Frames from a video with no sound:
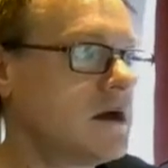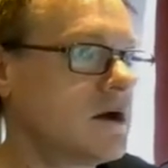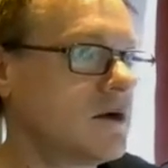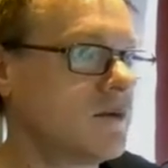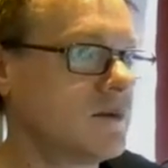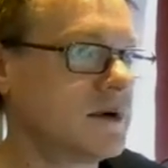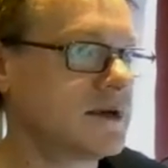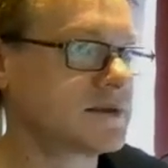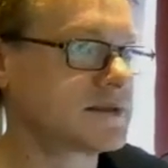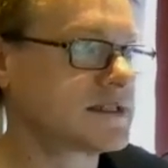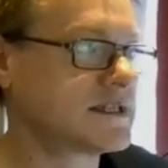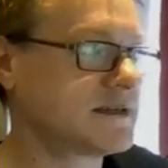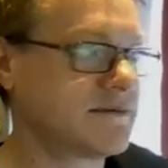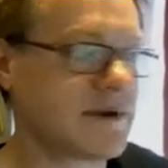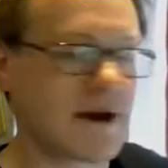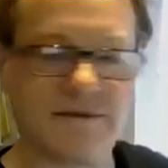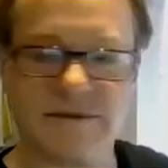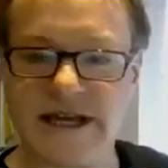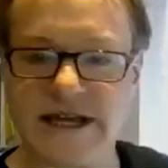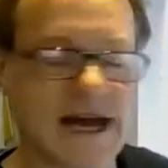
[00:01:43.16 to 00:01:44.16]
we'll see
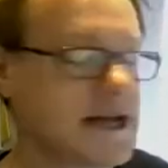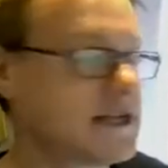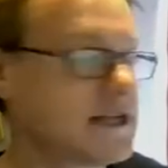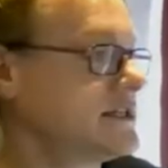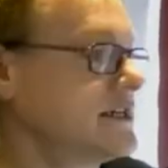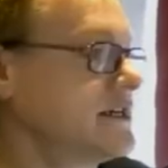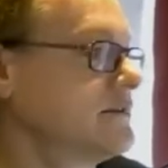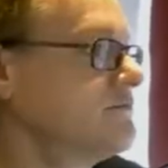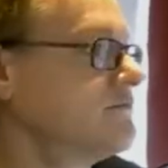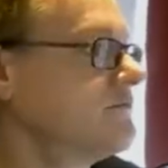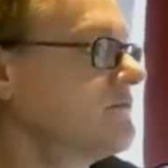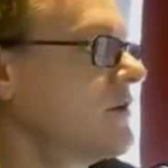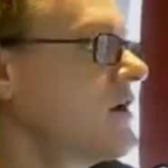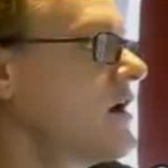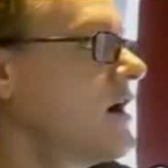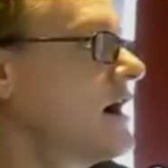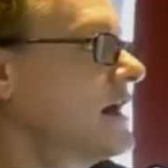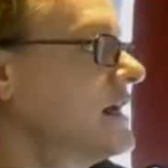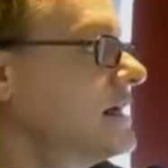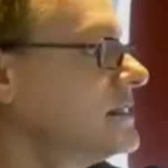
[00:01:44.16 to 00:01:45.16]
where we get to.
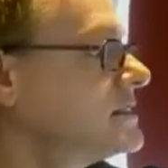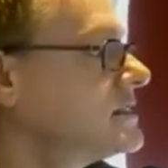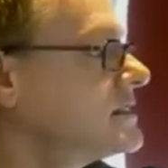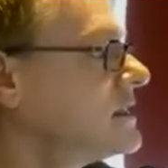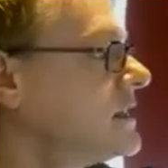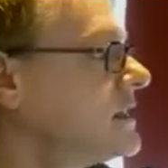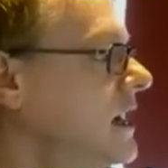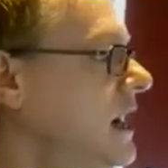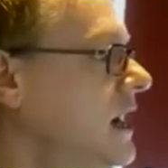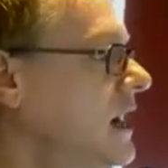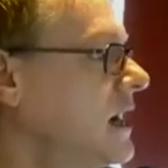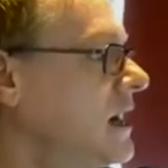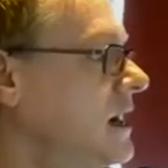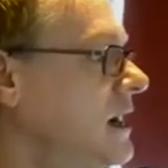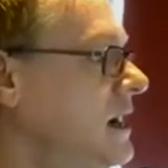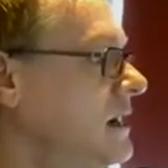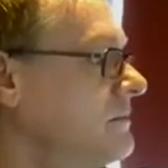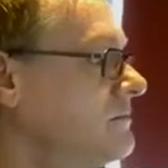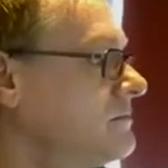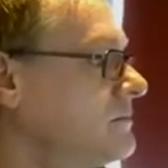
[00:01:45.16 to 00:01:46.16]
Right.
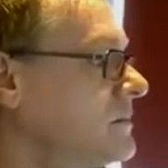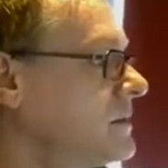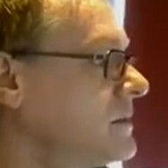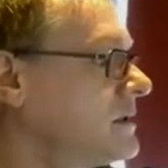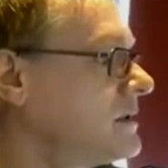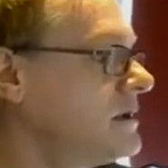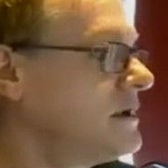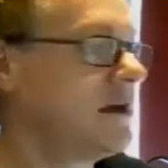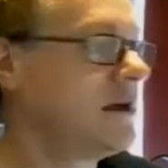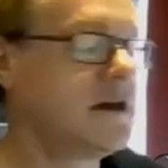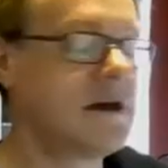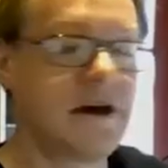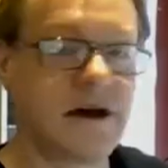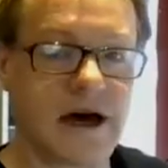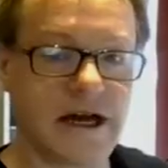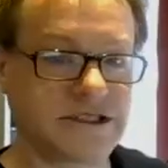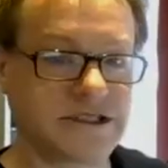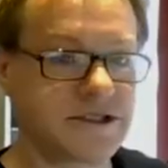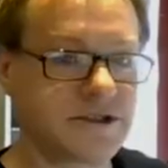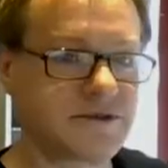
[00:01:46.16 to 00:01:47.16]

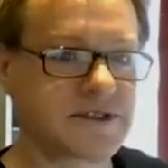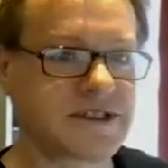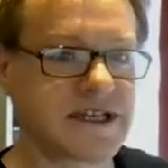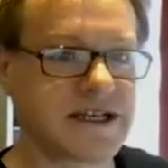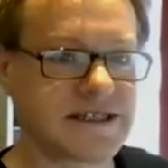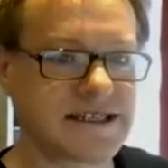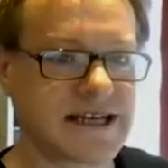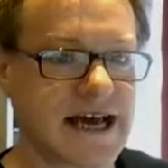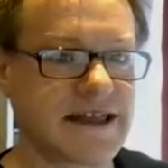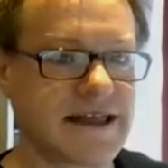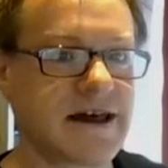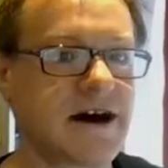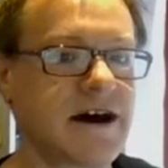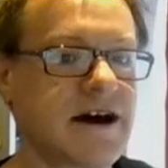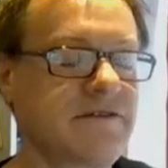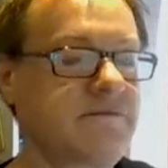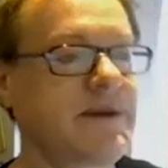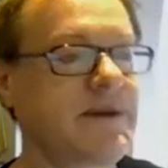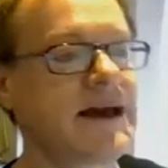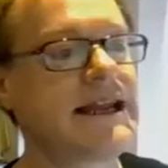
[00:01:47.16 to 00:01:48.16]
I should also say that
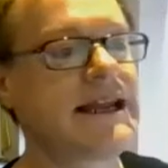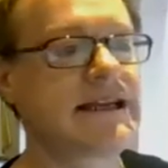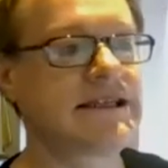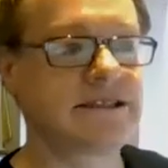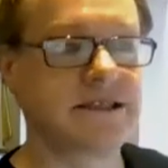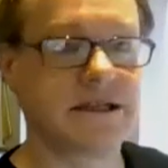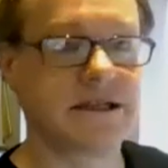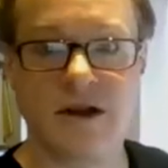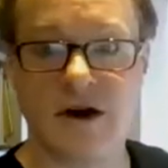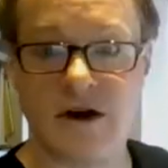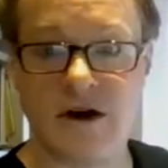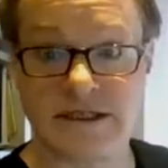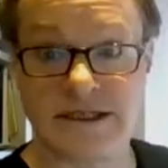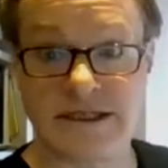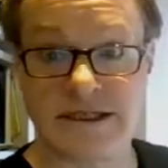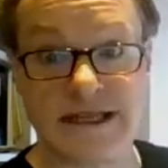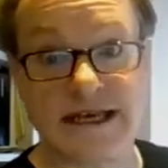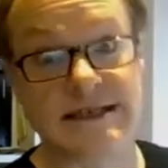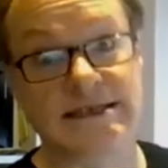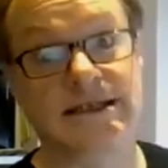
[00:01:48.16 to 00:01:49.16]
I've pillaged lots
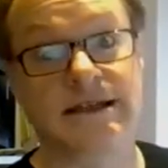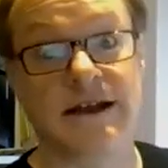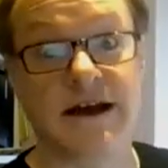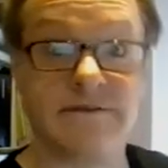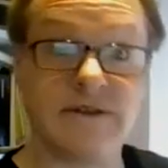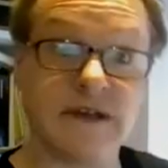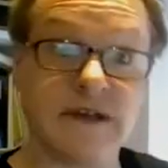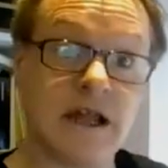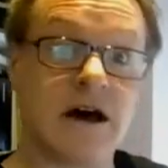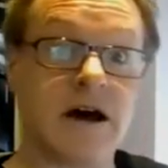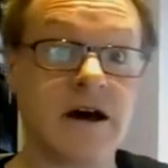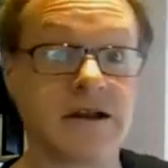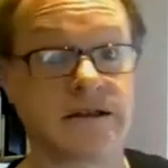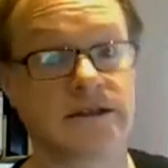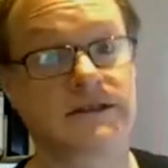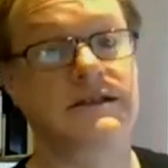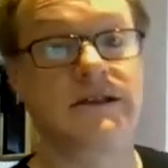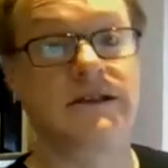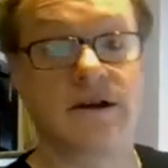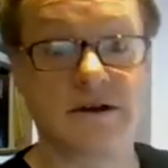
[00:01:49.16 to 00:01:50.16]
of this, and I've learned
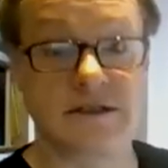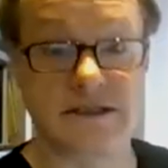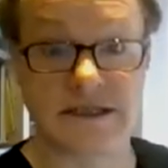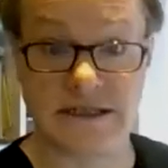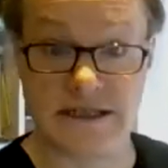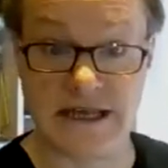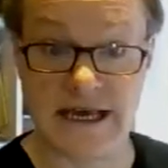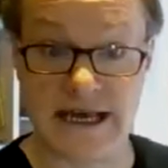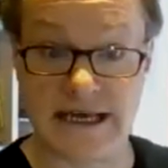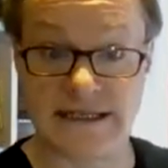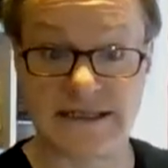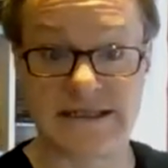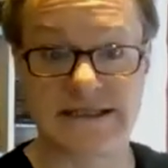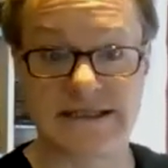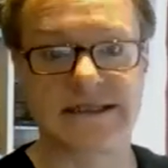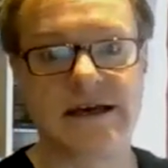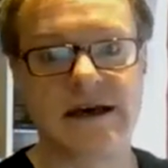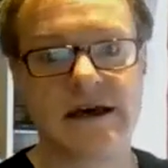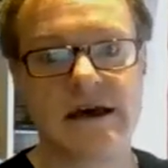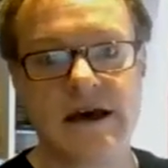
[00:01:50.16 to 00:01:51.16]
lots of this
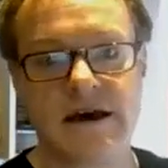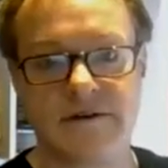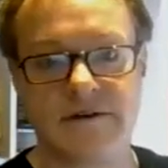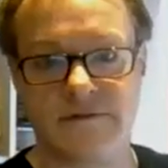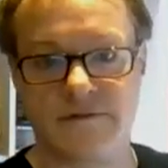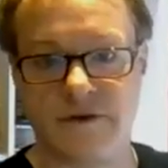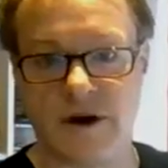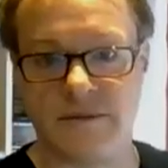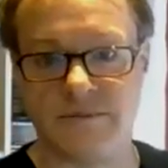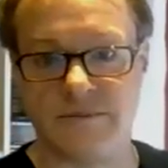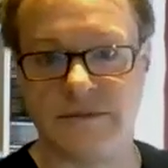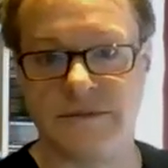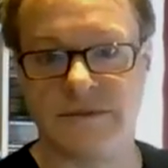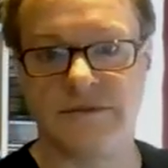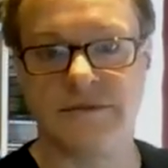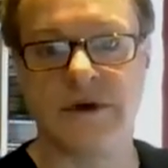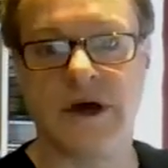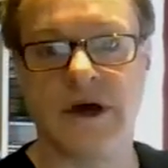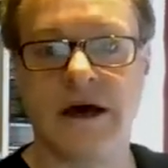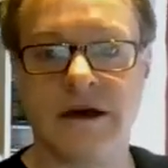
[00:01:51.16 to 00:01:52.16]
from
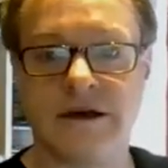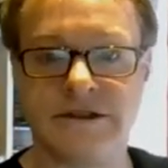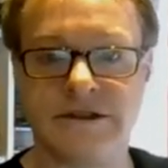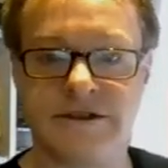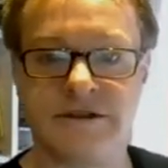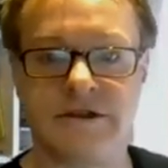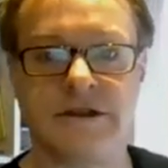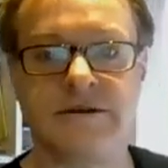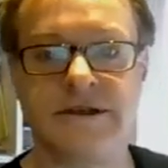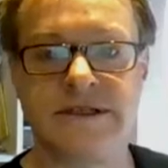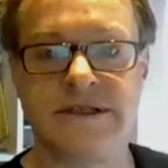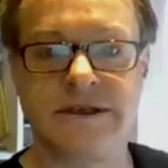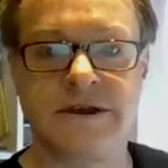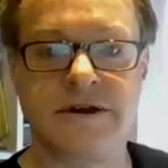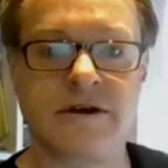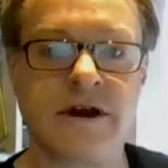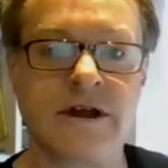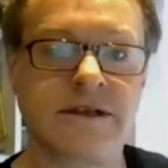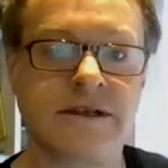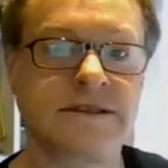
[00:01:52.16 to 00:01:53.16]
Jean-Louis
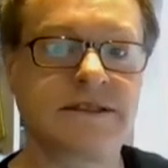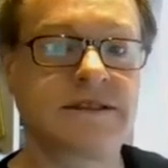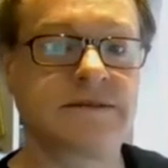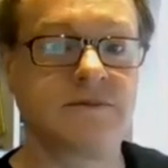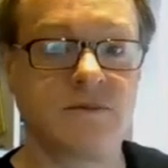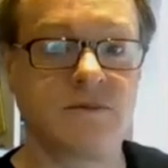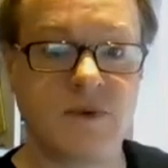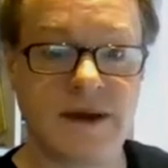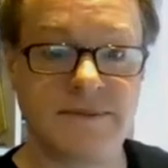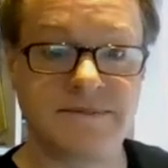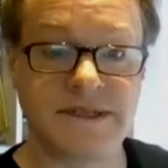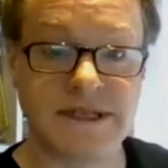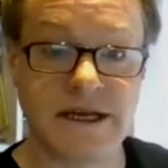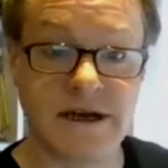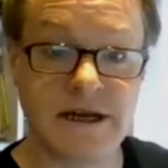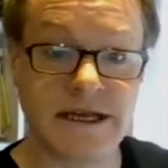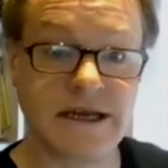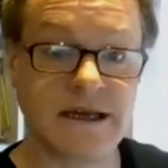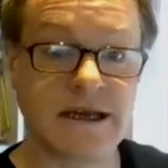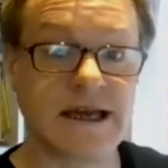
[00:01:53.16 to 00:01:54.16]
Guérin's
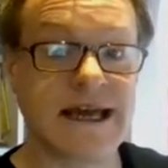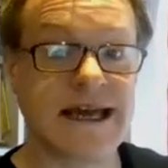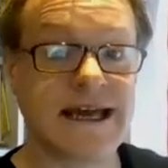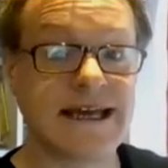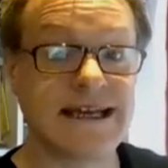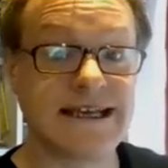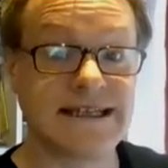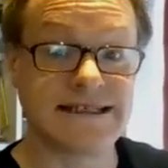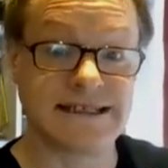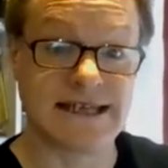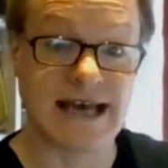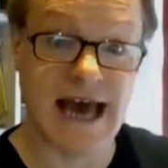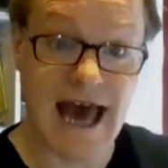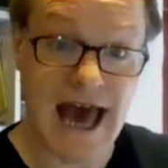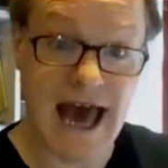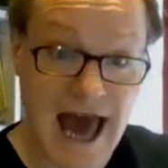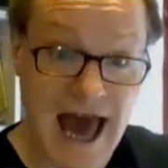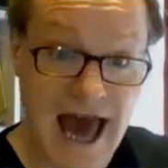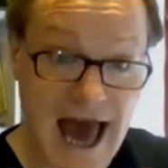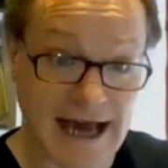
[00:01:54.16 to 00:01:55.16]
website. It is
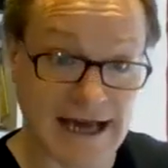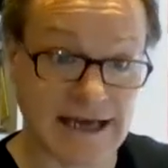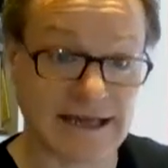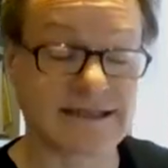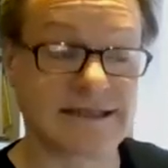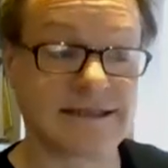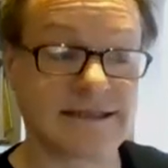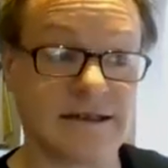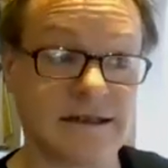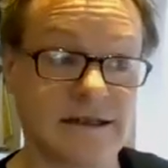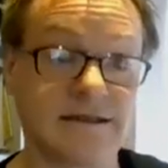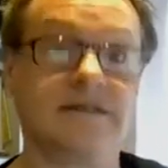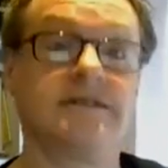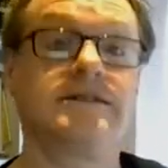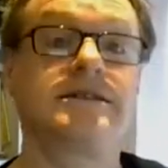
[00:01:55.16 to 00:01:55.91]
excellent.